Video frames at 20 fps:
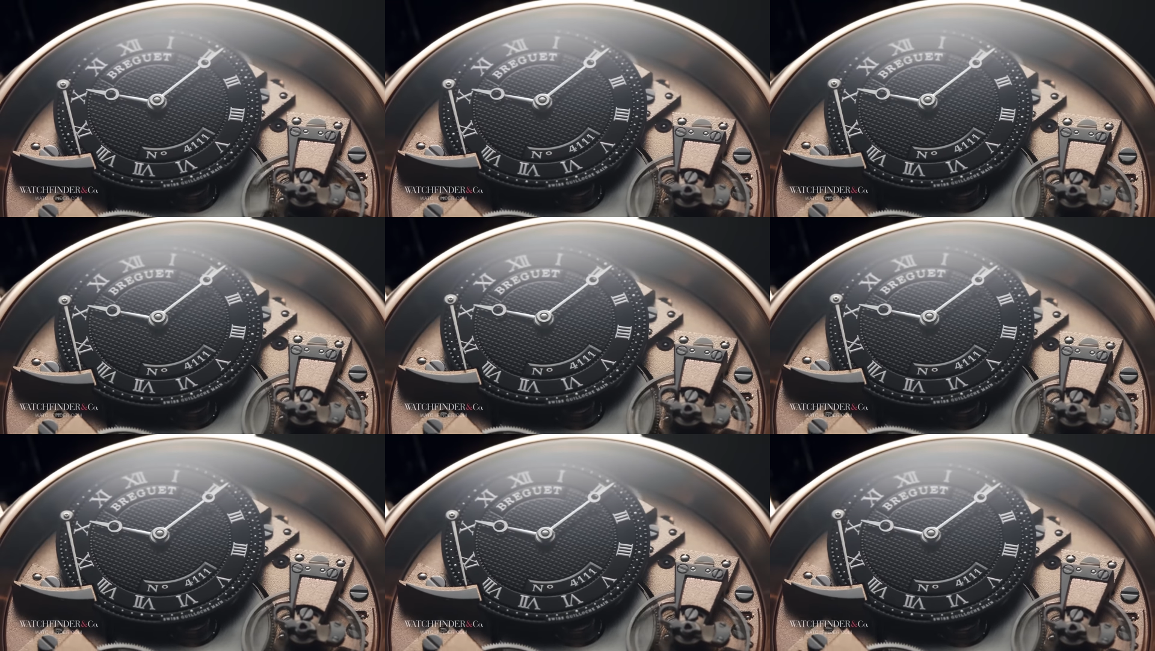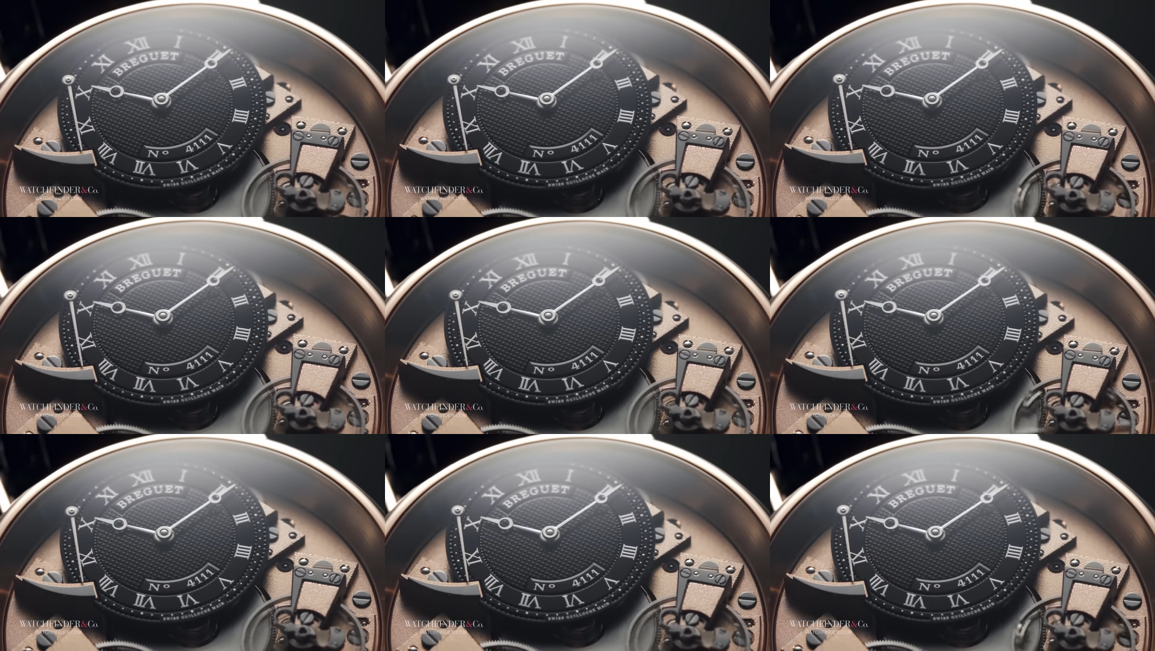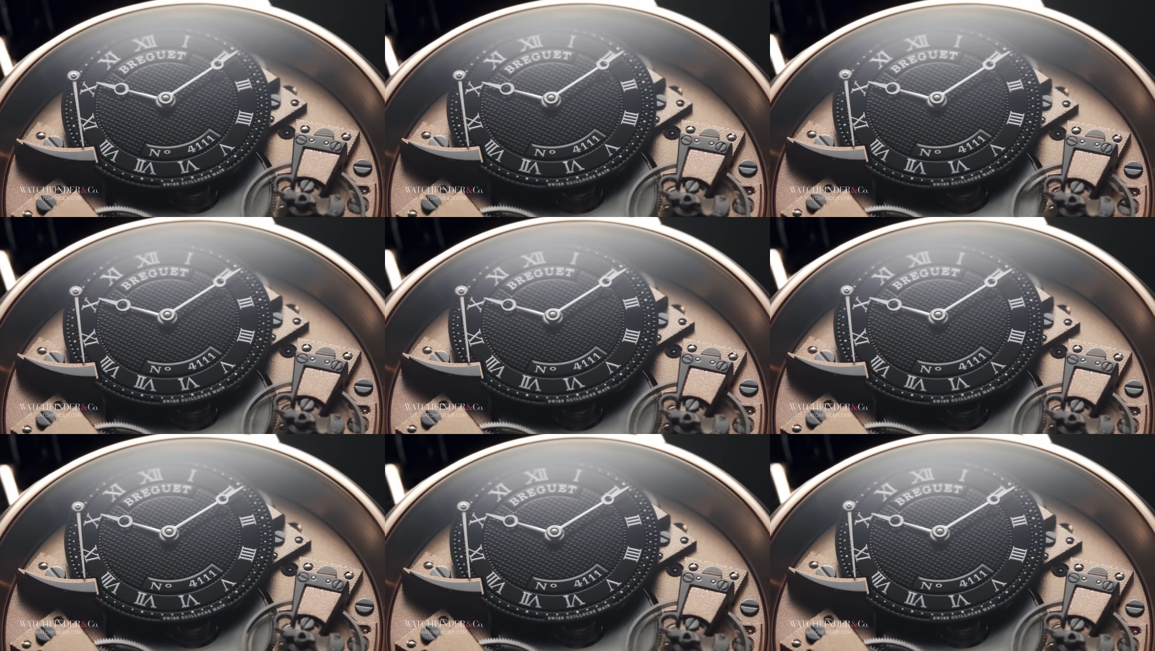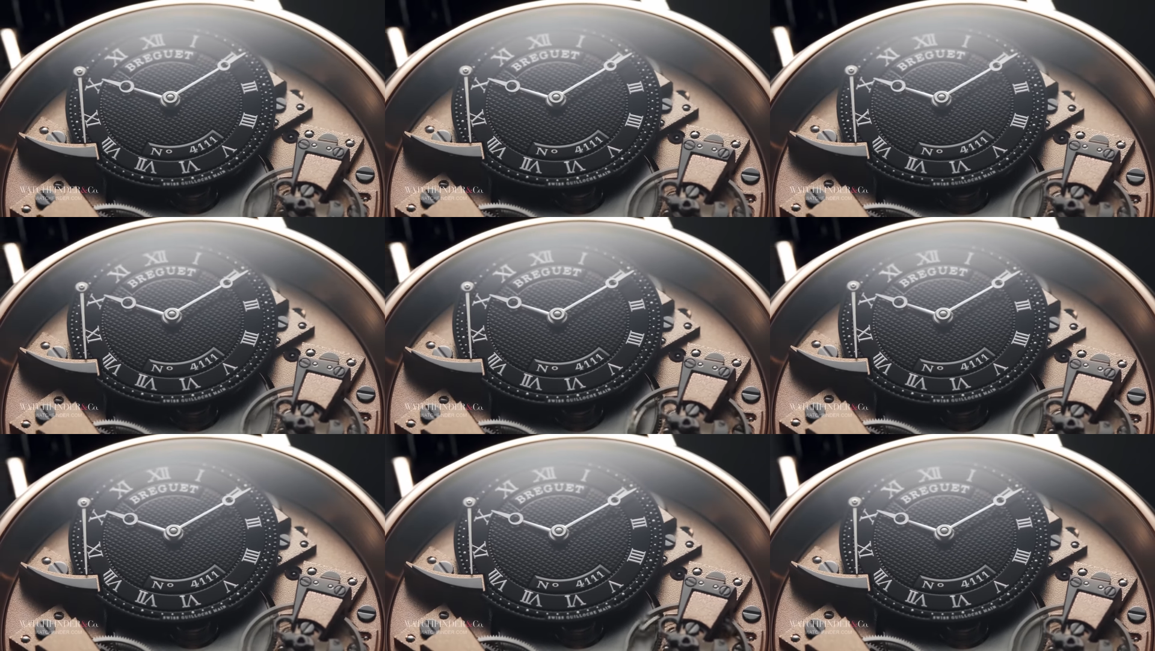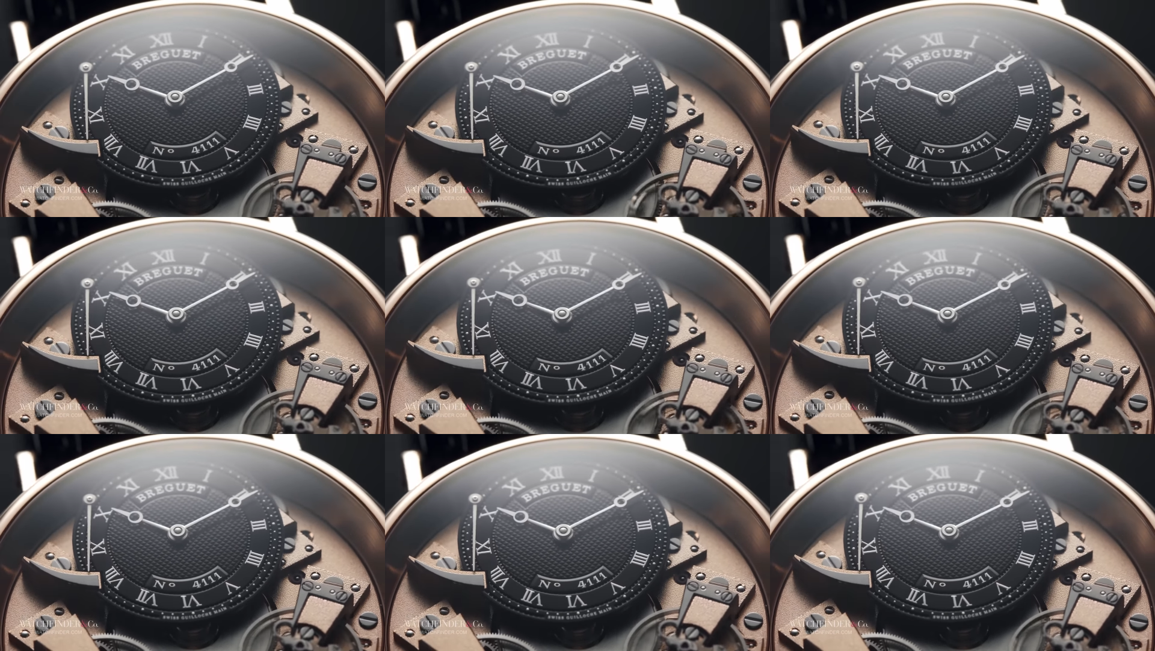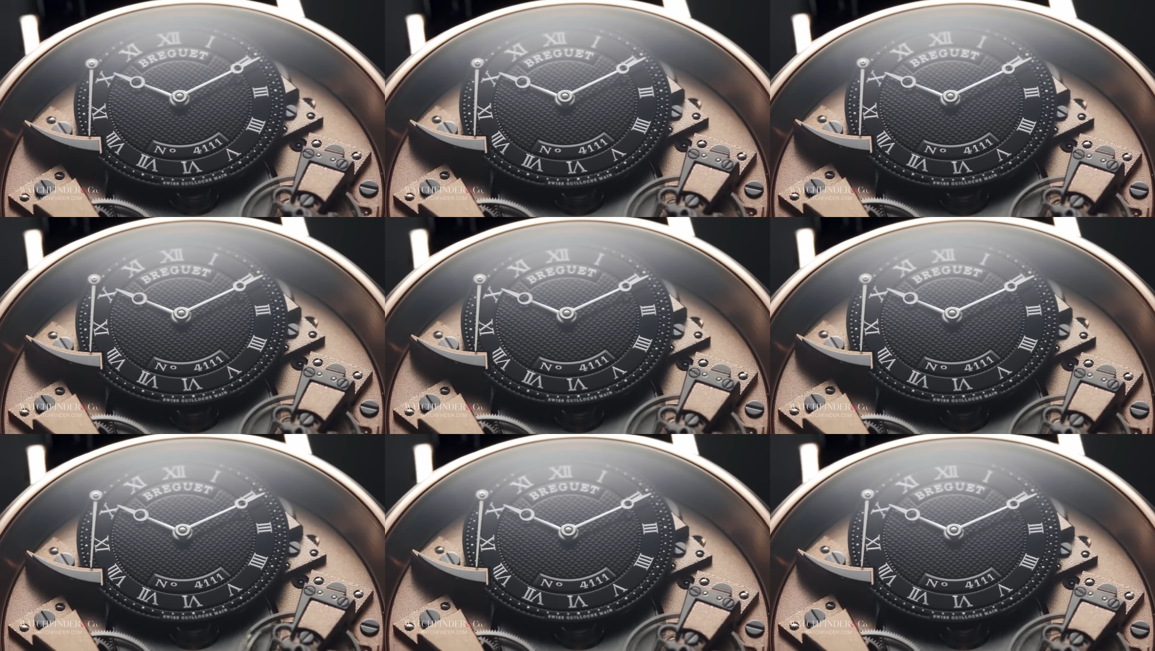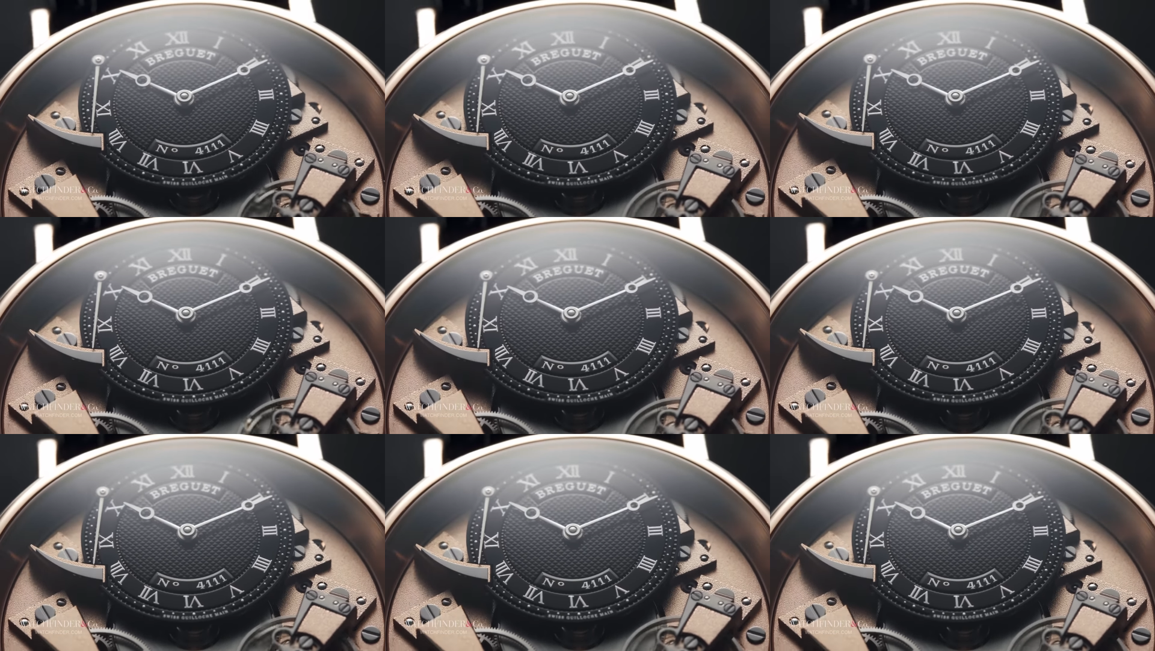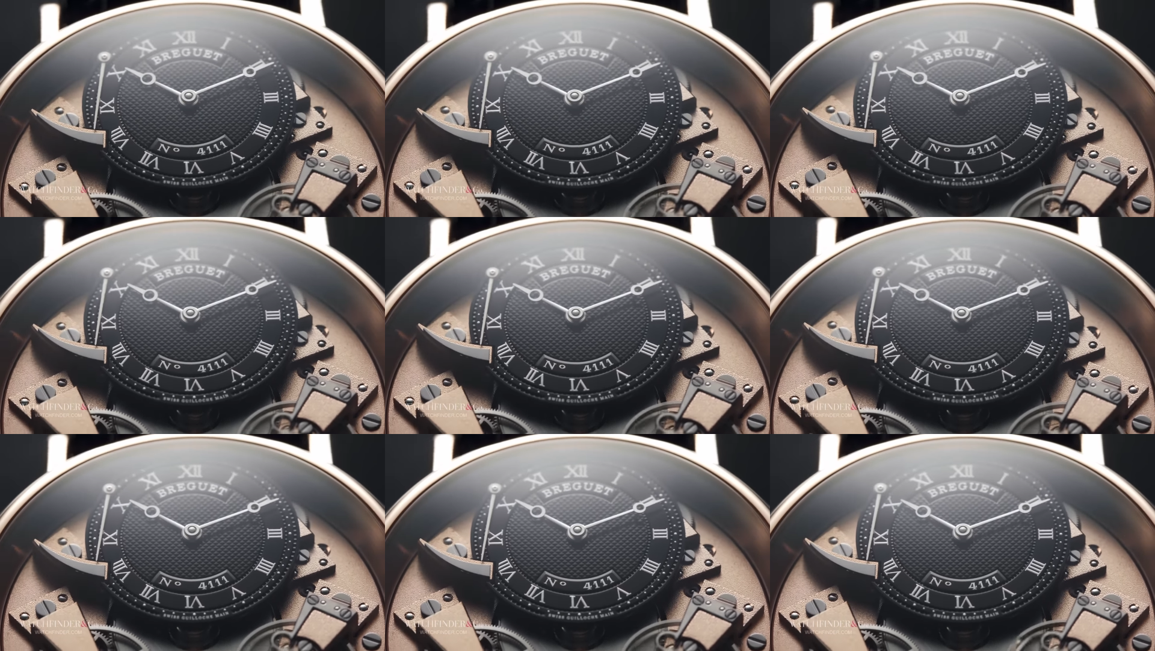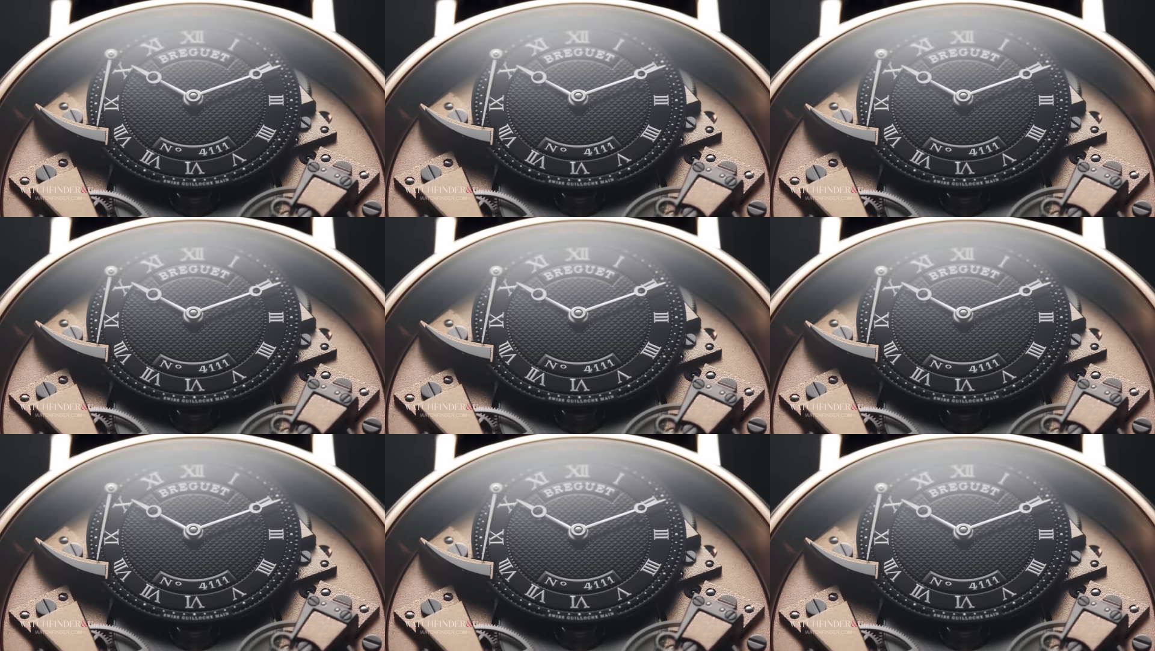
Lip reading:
[unreadable: no face in view]